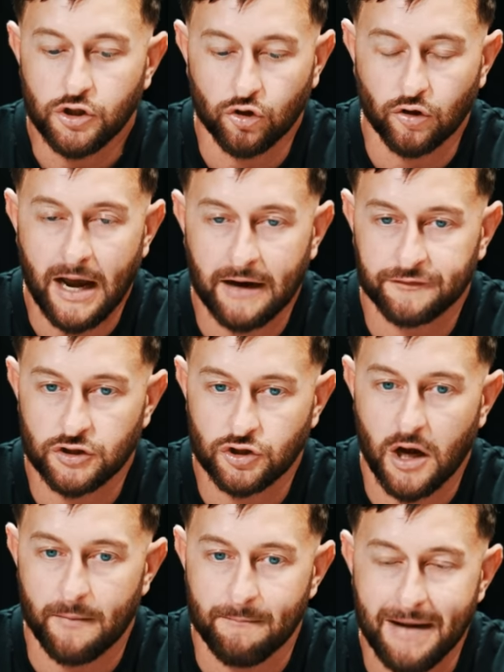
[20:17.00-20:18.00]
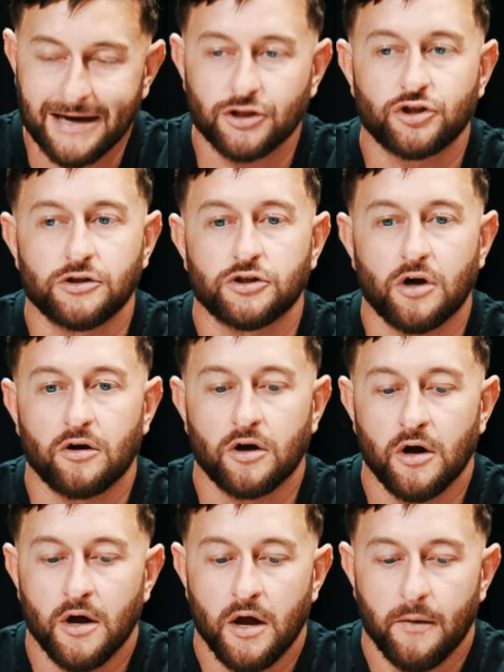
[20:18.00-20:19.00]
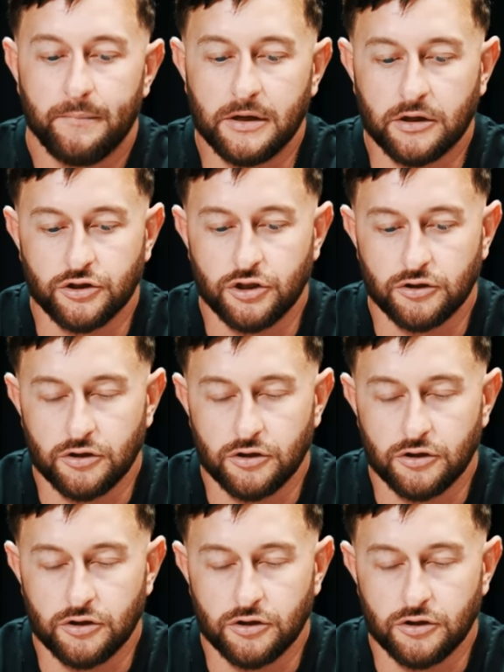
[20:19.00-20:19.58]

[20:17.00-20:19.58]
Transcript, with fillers: you're going to have to start managing your dog, because